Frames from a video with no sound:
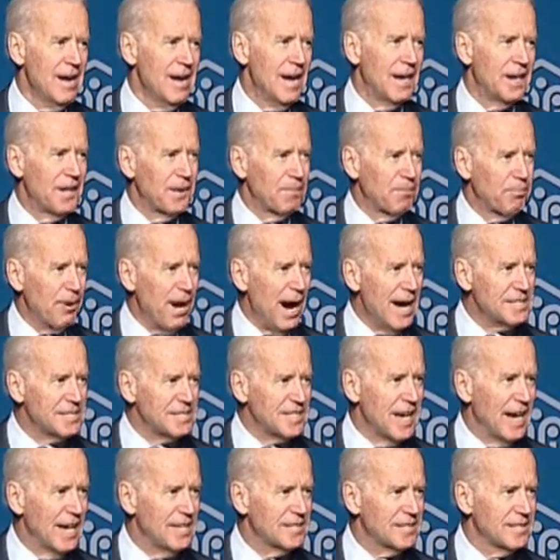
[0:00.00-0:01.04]
And in the
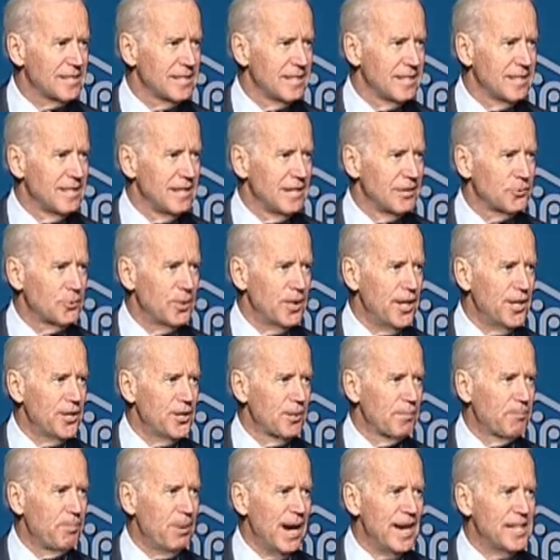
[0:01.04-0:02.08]
process, treating
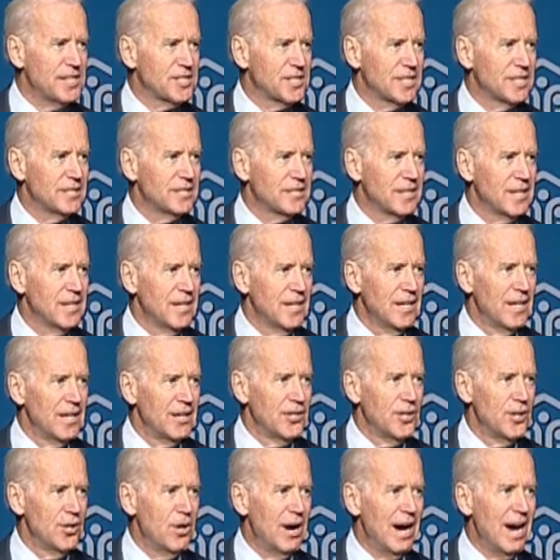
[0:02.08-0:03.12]
your patients,
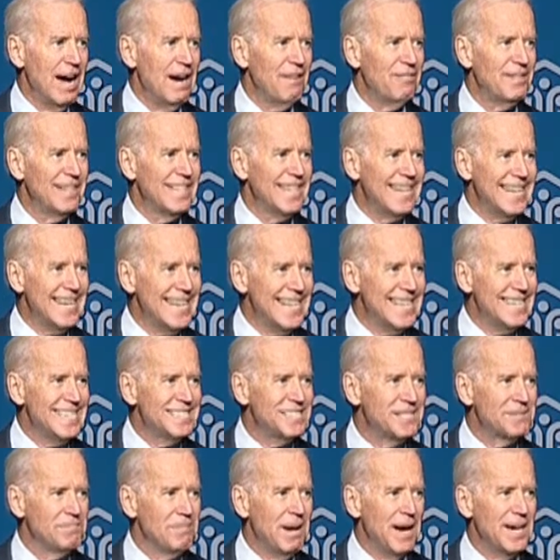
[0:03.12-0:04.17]
you have
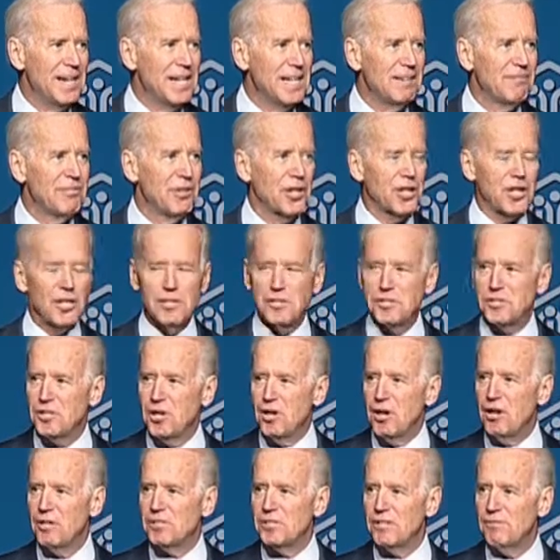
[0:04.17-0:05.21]
eased many of their
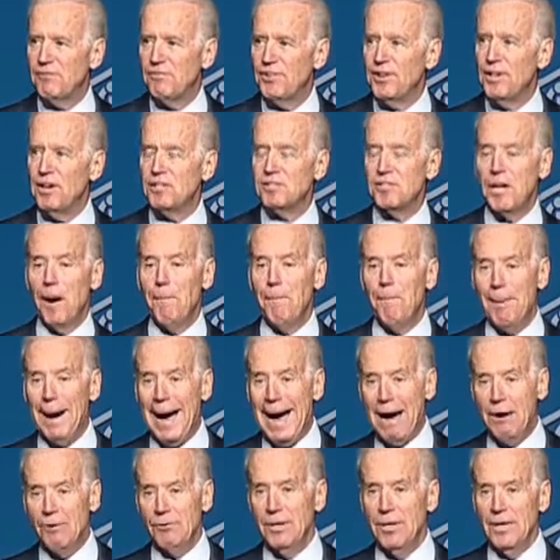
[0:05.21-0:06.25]
concerns and fears
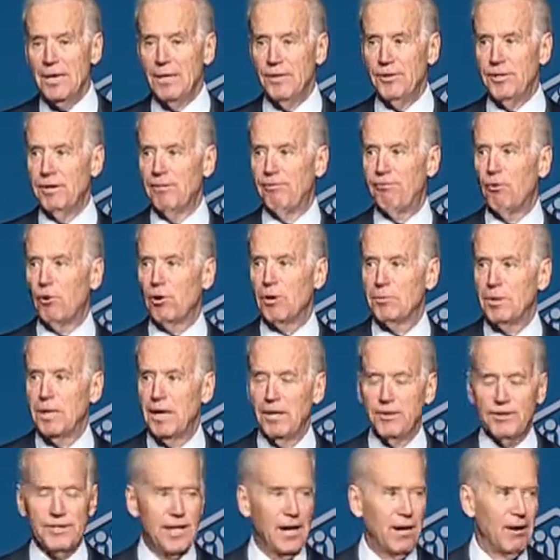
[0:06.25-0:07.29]
about the Affordable
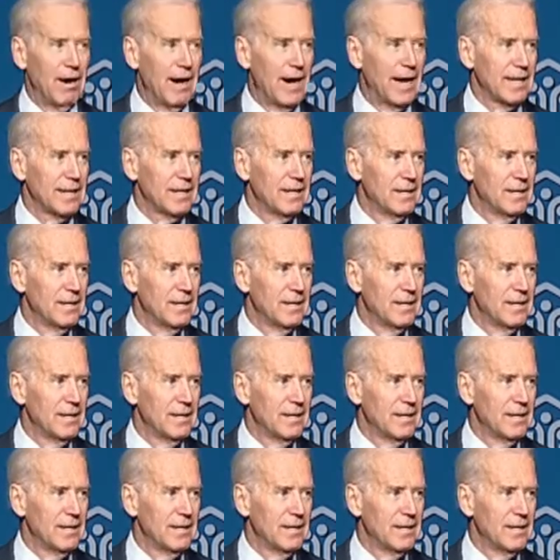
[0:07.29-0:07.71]
Health Care Act.